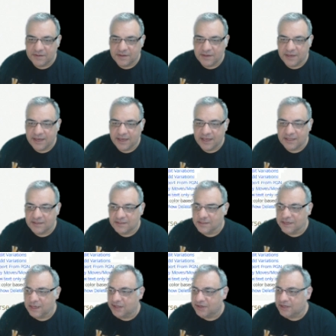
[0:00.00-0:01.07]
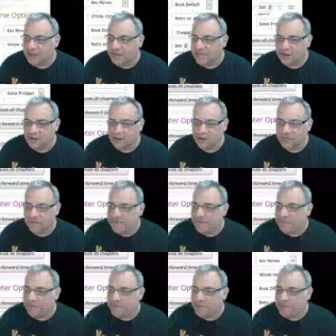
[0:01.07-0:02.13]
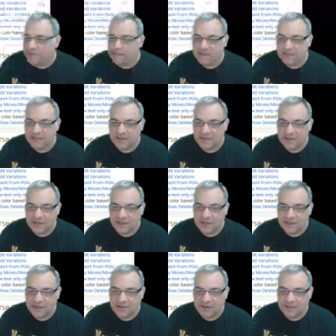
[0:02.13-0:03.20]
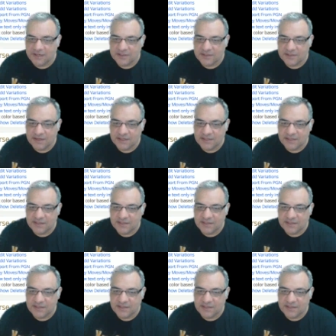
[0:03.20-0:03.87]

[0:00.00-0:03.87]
And yeah, you can have a lot of fun with these little exercises.